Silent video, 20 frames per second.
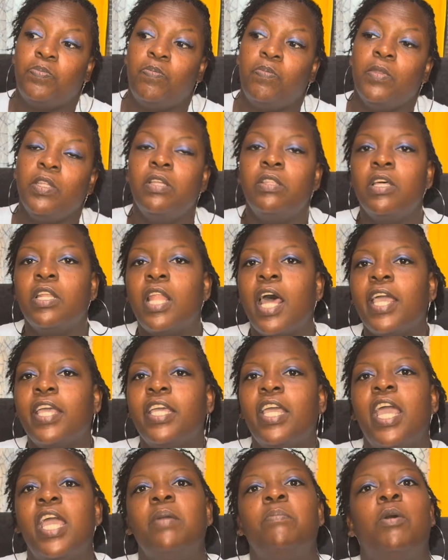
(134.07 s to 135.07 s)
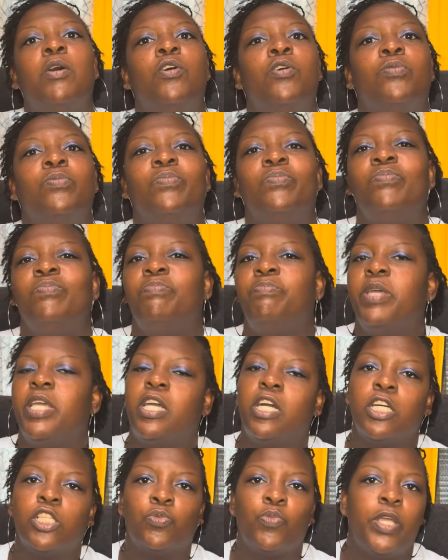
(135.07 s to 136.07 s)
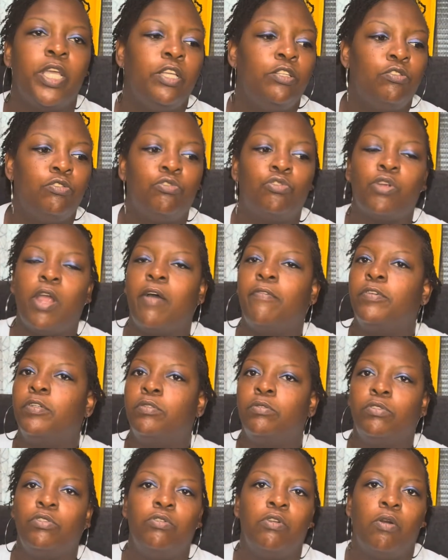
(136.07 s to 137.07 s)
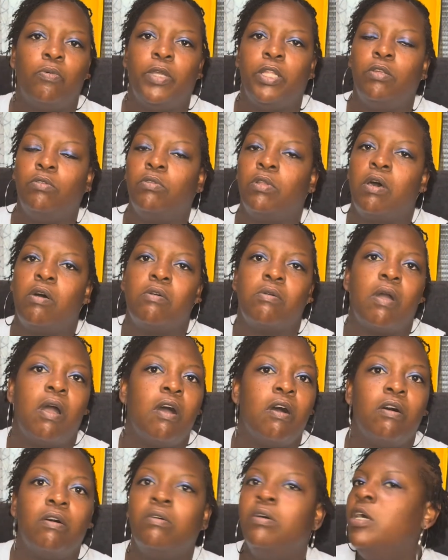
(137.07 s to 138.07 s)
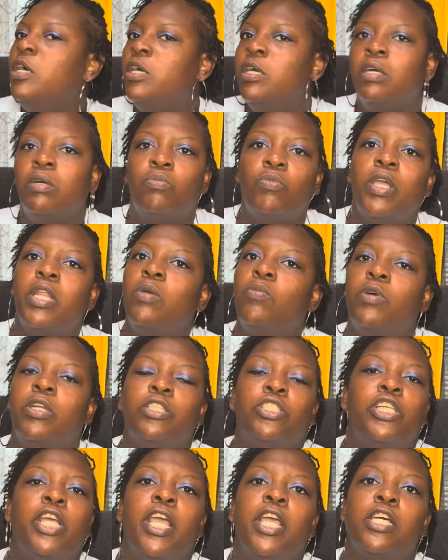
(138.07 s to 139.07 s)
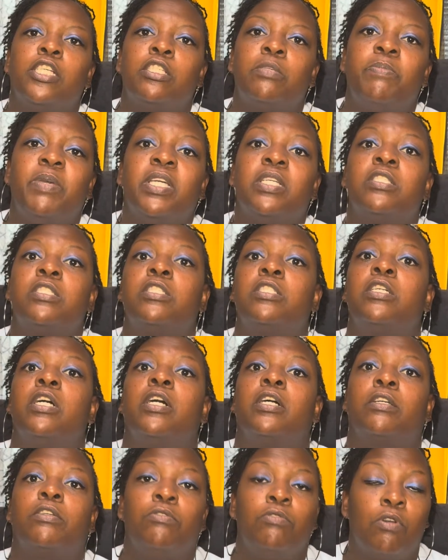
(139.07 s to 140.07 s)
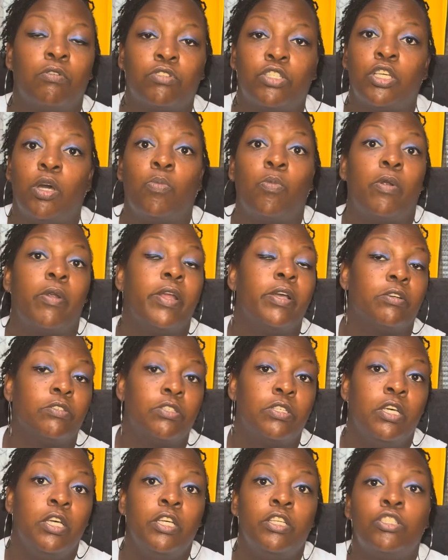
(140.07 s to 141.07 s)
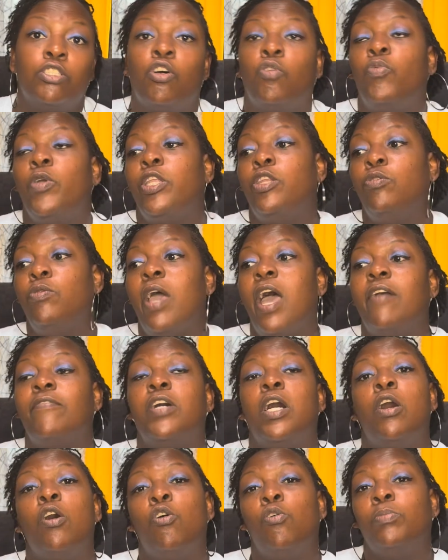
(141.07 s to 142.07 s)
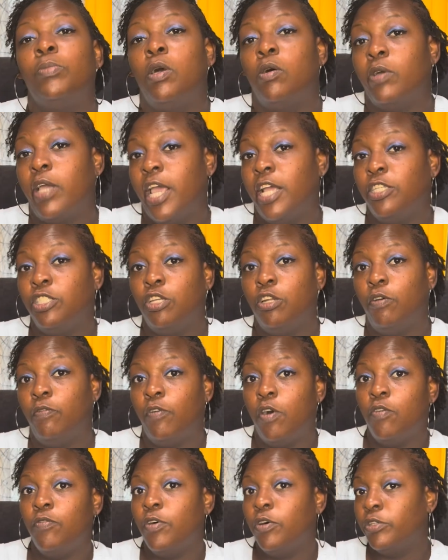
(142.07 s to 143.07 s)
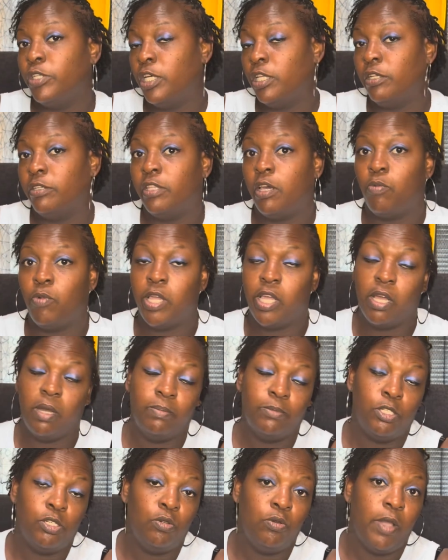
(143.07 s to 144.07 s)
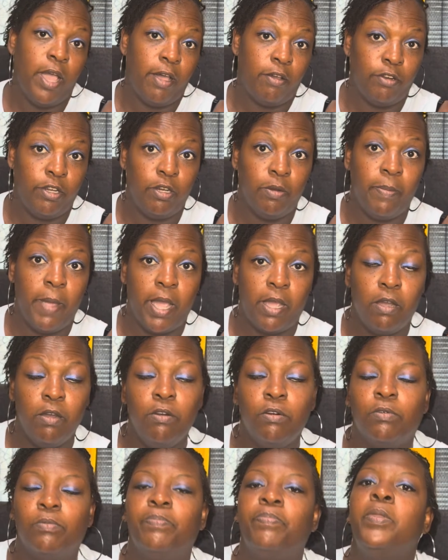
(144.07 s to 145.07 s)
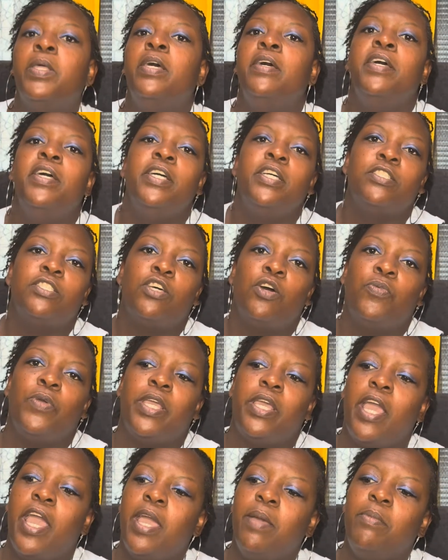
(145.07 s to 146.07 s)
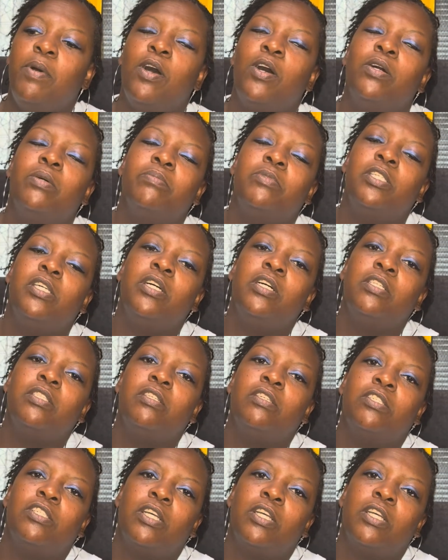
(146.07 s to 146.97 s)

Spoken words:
the light came on because we travel, we do long haul. We didn't want a chance being stuck, somewhere else. So we do have a home location, a Volvo dealer that we come to out here back home. So we came home, took the